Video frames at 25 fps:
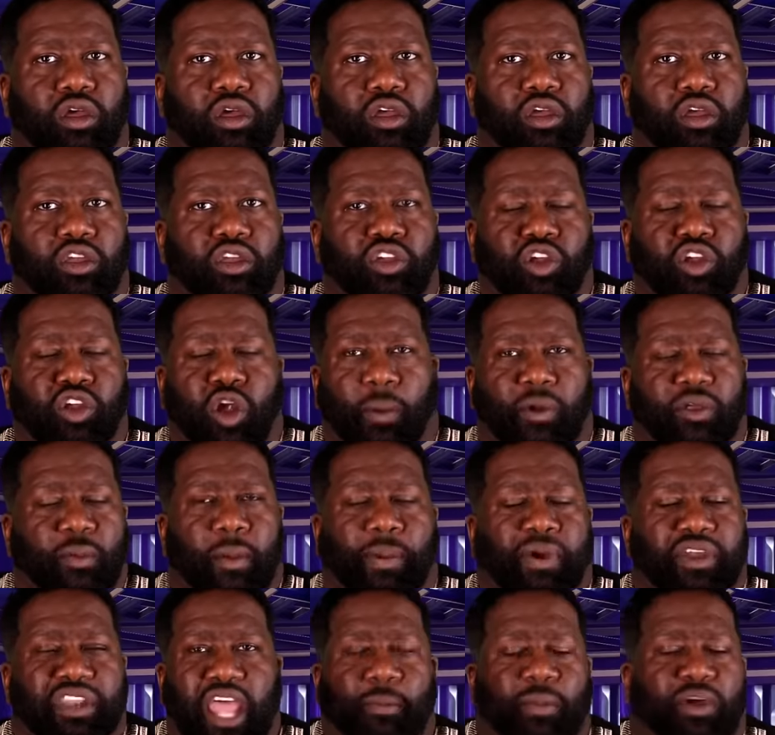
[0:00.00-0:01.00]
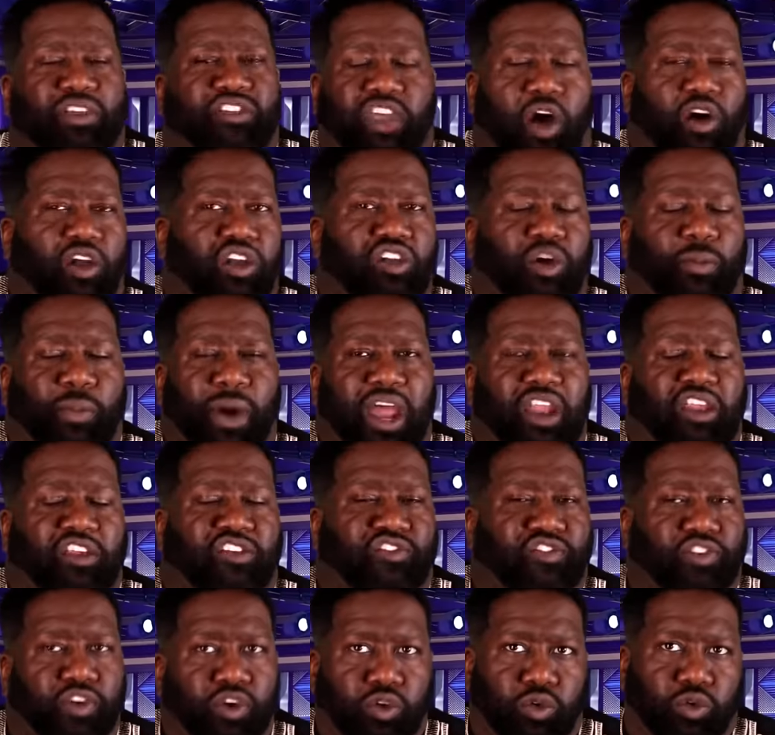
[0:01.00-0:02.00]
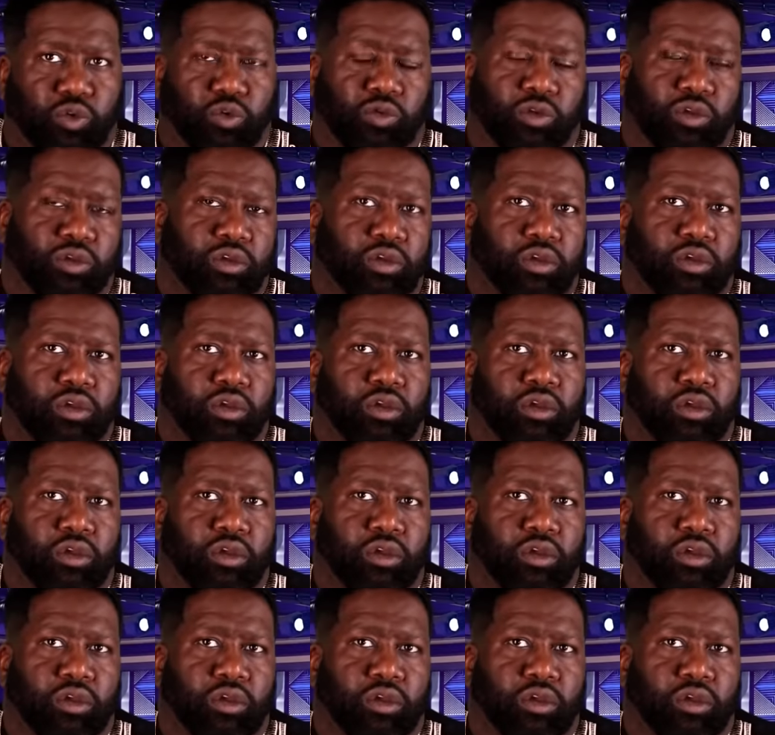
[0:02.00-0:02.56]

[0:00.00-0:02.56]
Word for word: you're supposed to be putting that much salt in nobody's food.